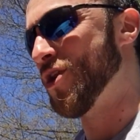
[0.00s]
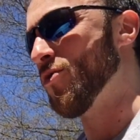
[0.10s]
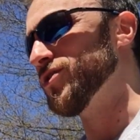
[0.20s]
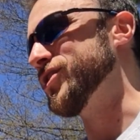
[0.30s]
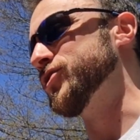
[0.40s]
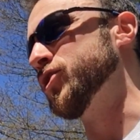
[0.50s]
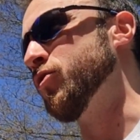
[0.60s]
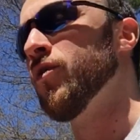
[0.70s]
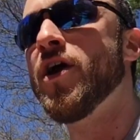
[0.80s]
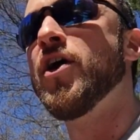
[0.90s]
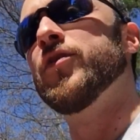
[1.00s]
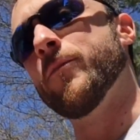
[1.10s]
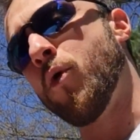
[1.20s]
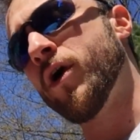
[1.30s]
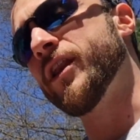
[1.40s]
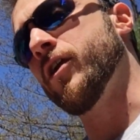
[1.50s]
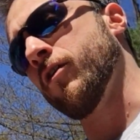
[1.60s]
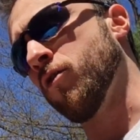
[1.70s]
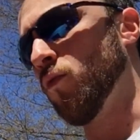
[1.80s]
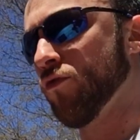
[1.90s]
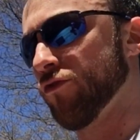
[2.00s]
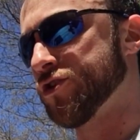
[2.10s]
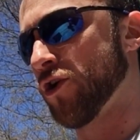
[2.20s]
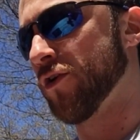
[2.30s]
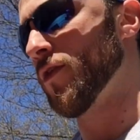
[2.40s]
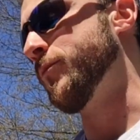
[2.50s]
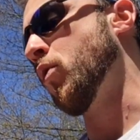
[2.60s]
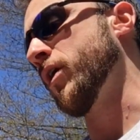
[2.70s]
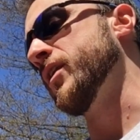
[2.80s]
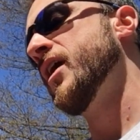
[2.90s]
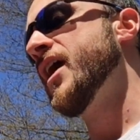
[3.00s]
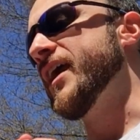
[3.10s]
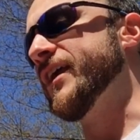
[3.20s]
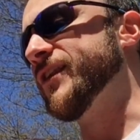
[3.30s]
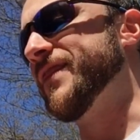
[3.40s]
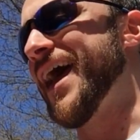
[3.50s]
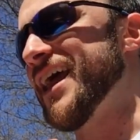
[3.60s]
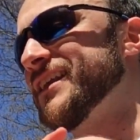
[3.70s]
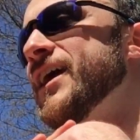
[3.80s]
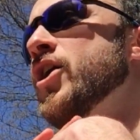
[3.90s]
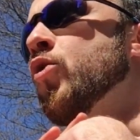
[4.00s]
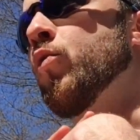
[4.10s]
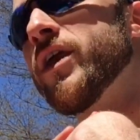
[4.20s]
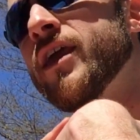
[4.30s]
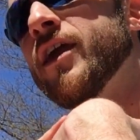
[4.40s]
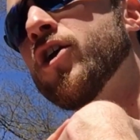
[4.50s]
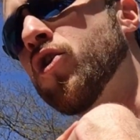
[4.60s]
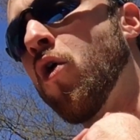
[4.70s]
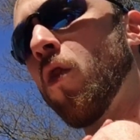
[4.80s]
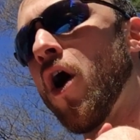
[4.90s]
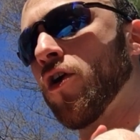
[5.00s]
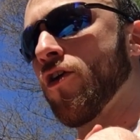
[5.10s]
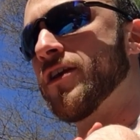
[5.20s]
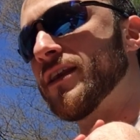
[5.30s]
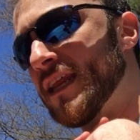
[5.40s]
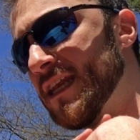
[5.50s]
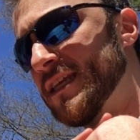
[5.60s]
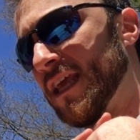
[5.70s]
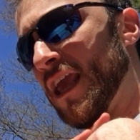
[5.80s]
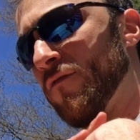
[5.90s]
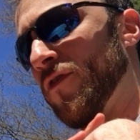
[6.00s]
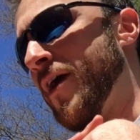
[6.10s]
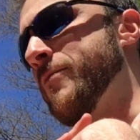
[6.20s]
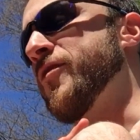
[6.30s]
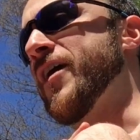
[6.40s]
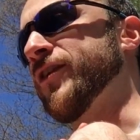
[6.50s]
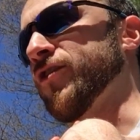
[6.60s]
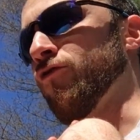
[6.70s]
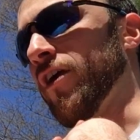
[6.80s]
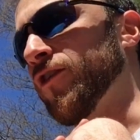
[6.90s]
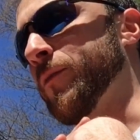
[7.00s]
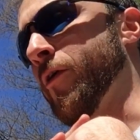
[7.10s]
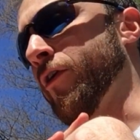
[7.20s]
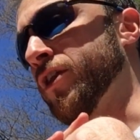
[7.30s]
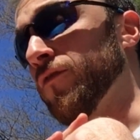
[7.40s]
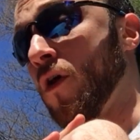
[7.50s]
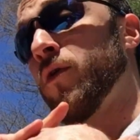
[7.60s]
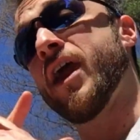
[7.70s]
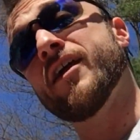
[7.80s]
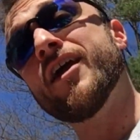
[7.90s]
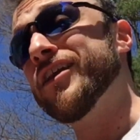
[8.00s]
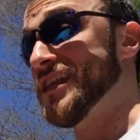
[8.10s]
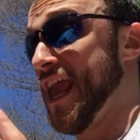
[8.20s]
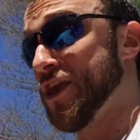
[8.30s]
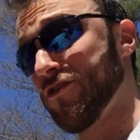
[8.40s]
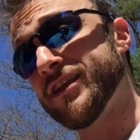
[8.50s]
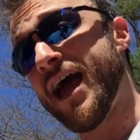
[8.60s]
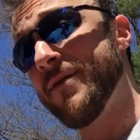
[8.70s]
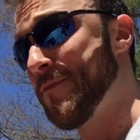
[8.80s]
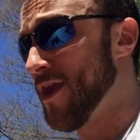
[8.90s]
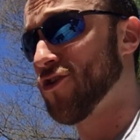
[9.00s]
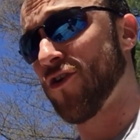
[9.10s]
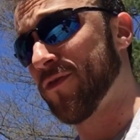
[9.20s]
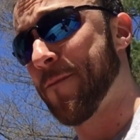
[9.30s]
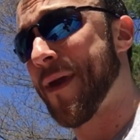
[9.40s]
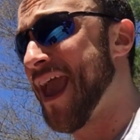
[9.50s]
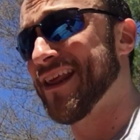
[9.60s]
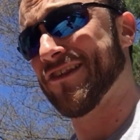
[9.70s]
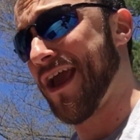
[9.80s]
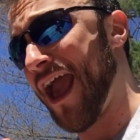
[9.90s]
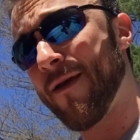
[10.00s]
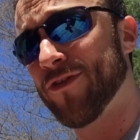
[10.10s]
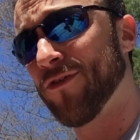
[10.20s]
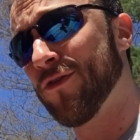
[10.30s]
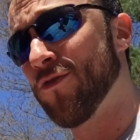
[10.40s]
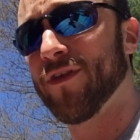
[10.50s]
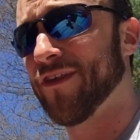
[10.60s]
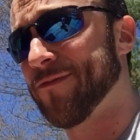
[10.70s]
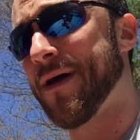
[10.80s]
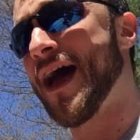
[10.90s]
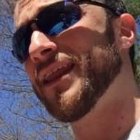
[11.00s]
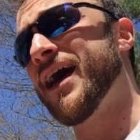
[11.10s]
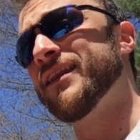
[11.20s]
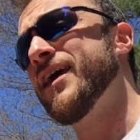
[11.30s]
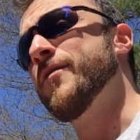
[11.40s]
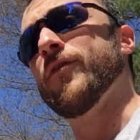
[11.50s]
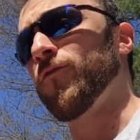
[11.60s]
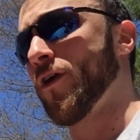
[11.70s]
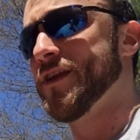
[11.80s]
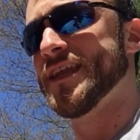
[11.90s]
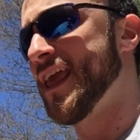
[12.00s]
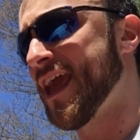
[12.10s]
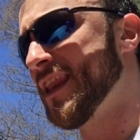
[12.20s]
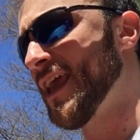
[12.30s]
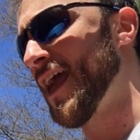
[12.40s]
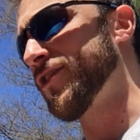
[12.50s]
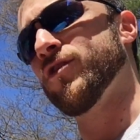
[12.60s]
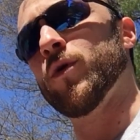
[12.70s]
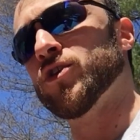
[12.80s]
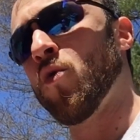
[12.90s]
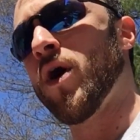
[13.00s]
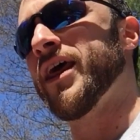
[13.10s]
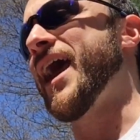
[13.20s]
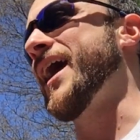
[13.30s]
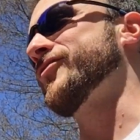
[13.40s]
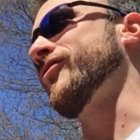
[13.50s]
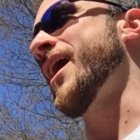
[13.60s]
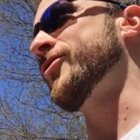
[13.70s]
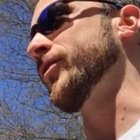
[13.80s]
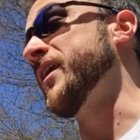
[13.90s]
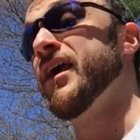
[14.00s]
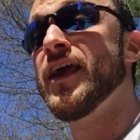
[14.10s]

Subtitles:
known to do. The point here, we'll return to the point, is that we no longer need to give them this grace period of, okay, take your time, make sure the ban is absolutely spot on before you take any action. We don't want to act rashly.